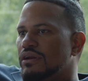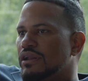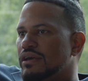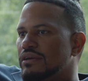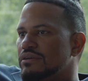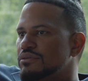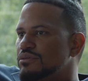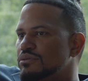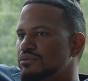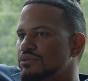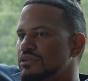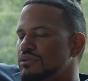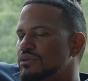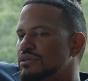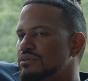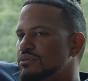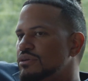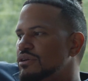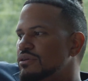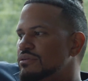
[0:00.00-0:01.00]
Like we
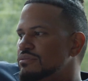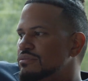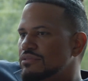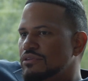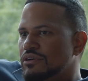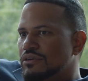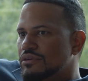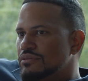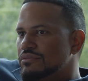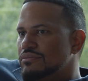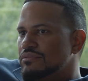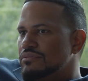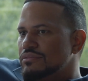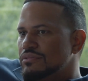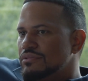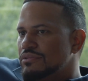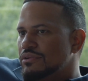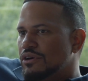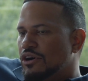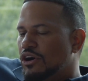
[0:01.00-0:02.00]
you know,
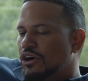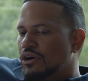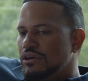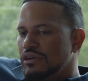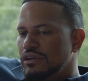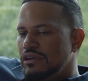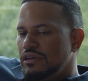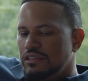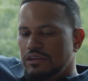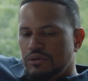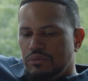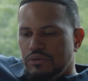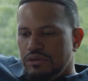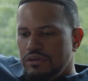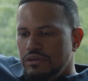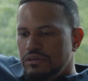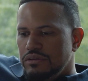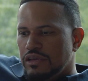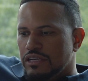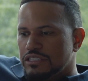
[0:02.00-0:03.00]
either
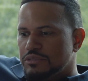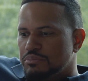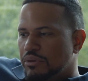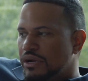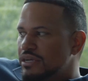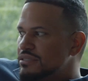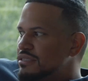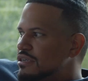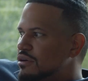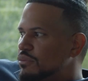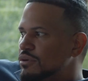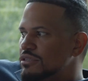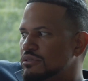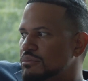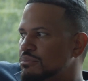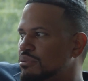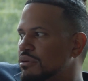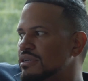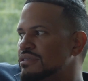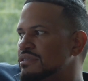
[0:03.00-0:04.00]
we express it or we
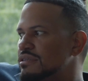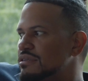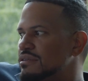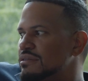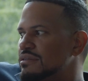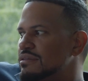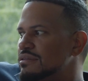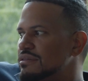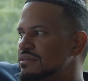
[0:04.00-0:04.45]
suppress it.